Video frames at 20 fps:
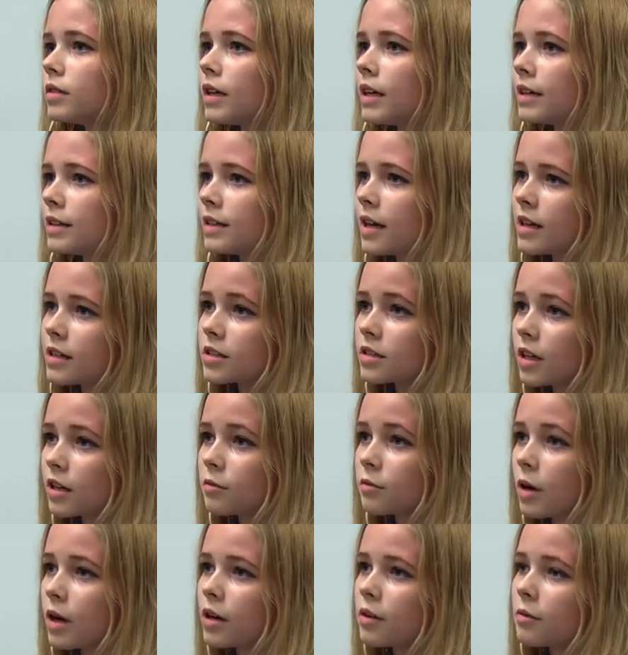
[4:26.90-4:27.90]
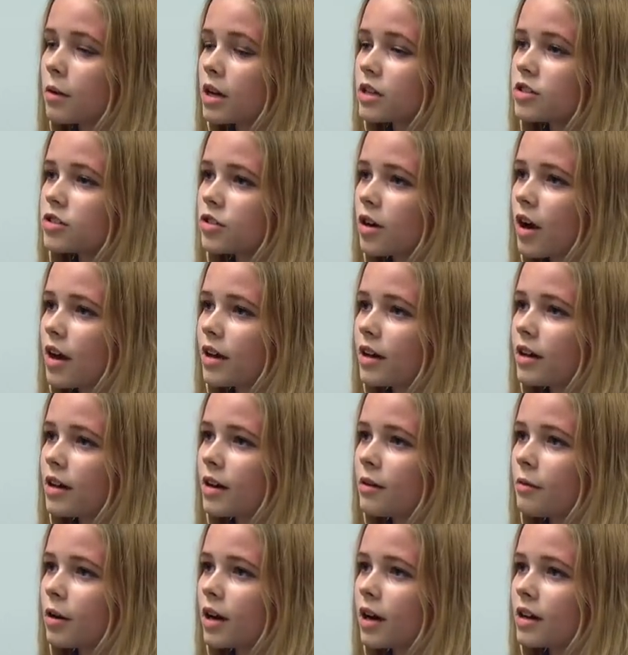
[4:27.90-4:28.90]
it takes to like run a restaurant
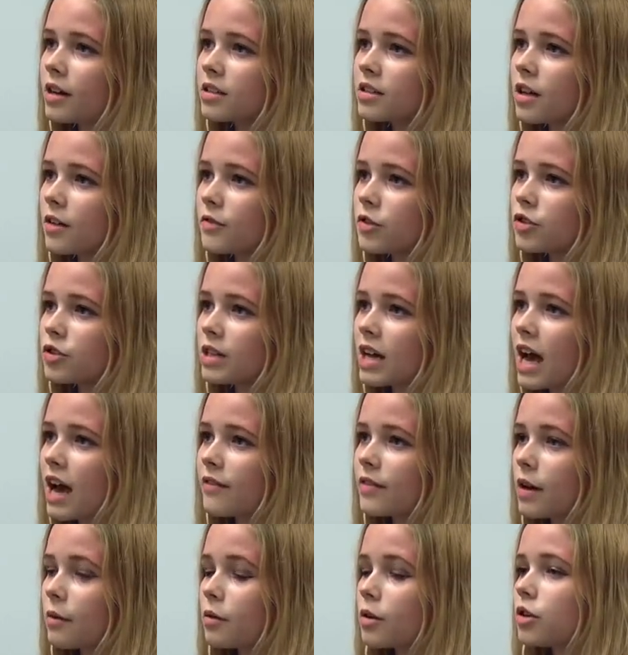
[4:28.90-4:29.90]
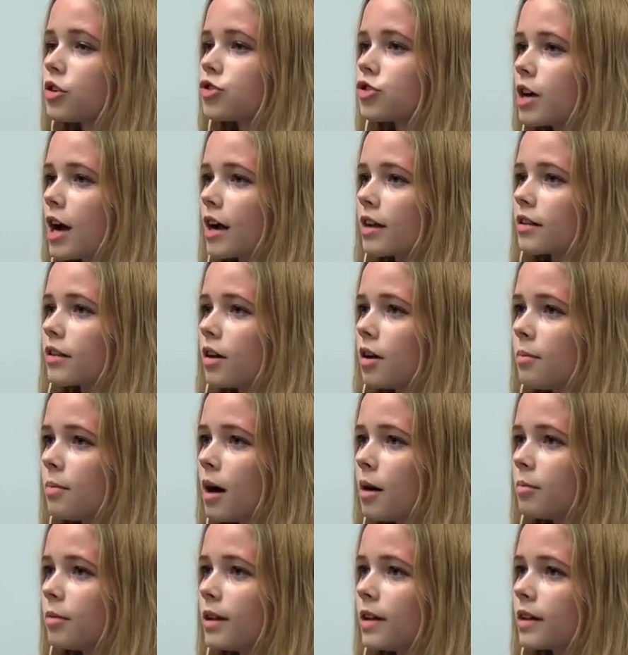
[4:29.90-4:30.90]
and what kind of stuff you should have that would attract a
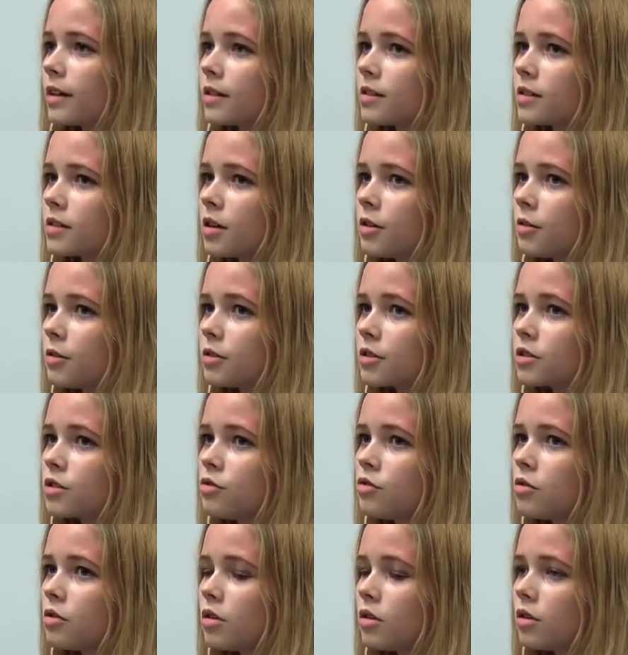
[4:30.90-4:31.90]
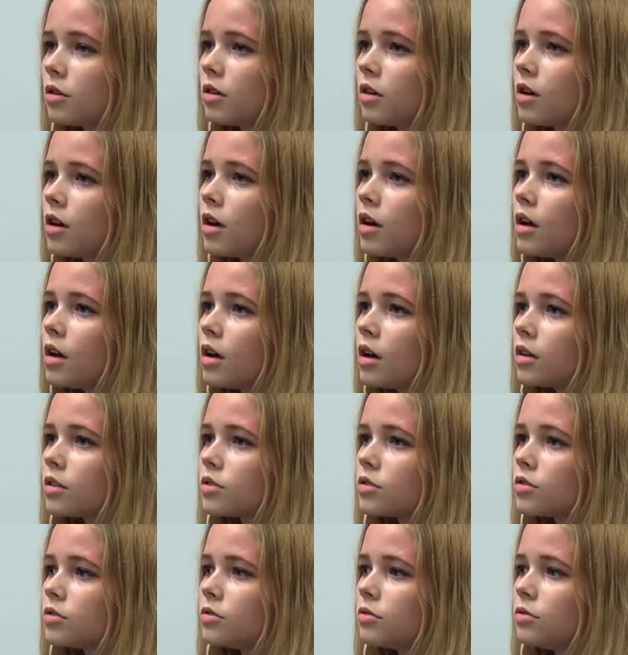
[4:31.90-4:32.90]
public. And so it was cool
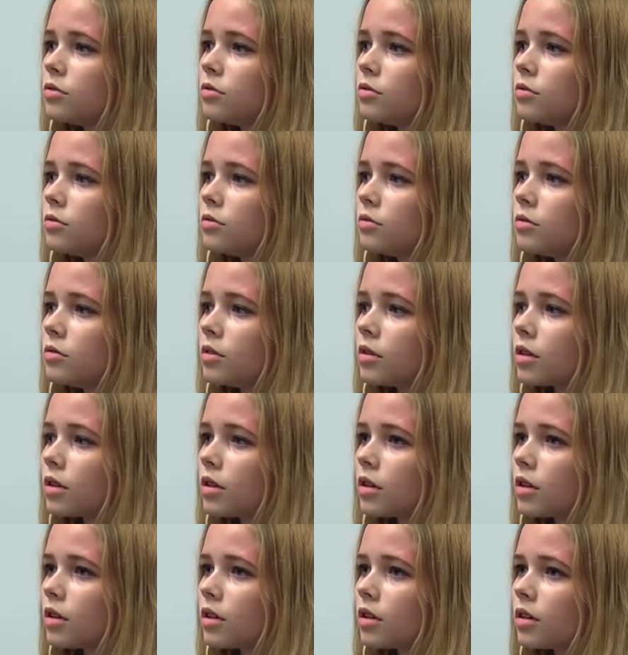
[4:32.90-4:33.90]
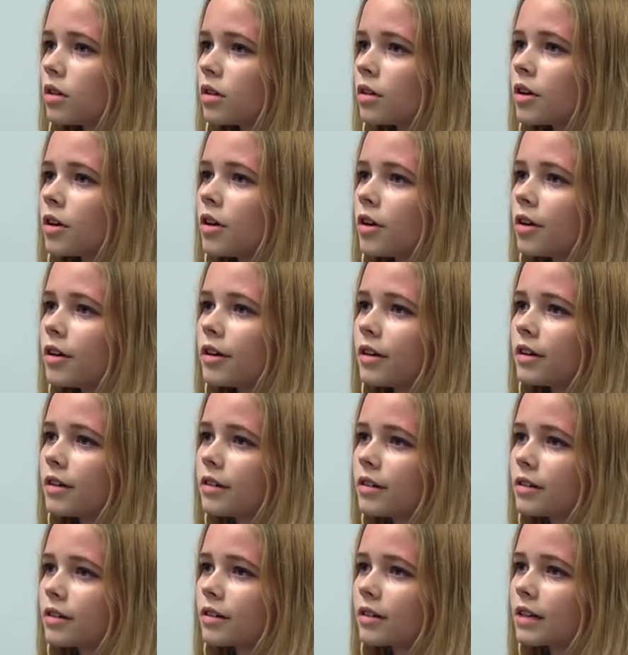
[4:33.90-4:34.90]
to learn
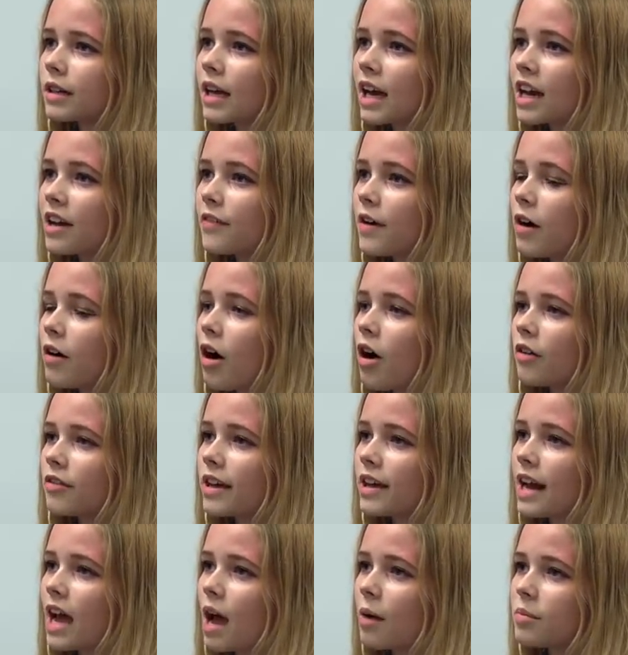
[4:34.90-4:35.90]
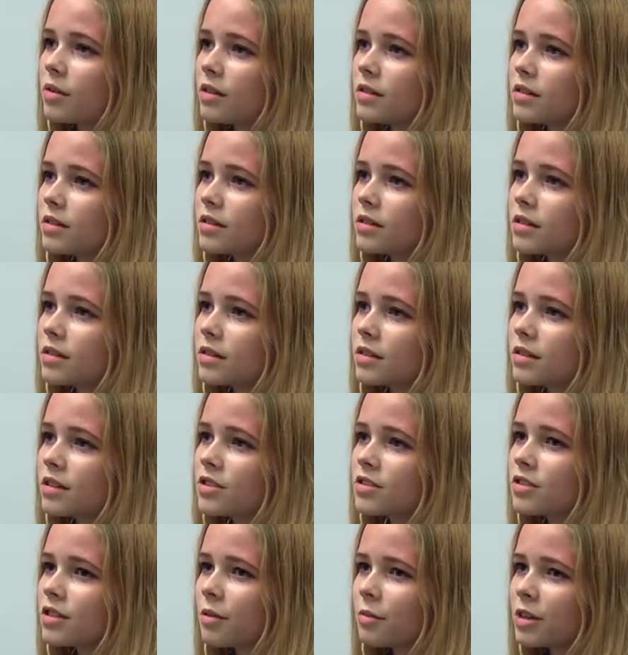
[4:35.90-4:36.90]
kind of how all that happens
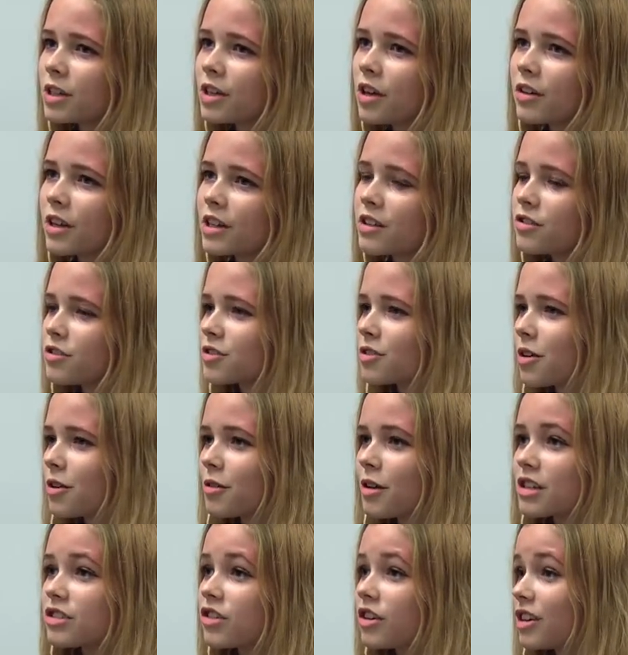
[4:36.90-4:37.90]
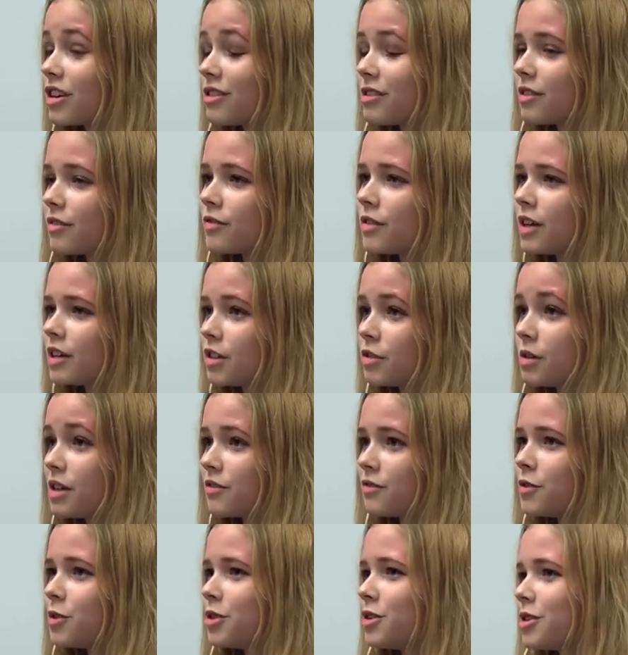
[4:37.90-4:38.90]
because you don't really know. Like you just go to a restaurant and you eat, and you
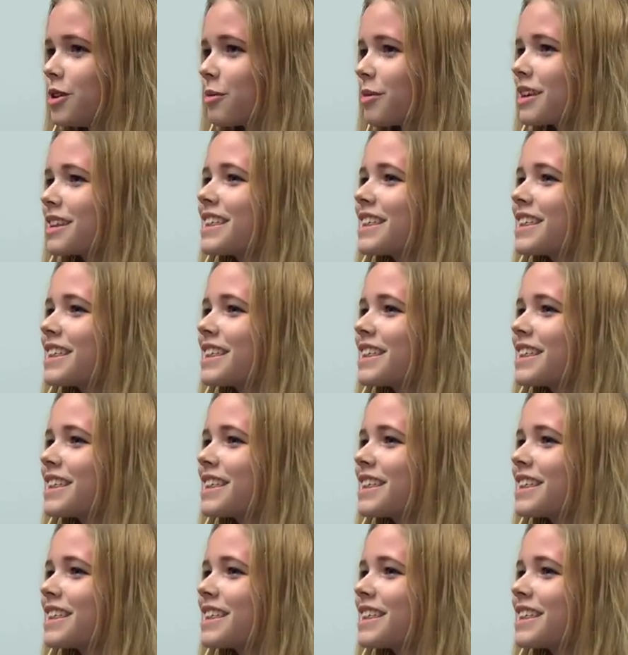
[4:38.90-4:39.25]
eat food, you don't really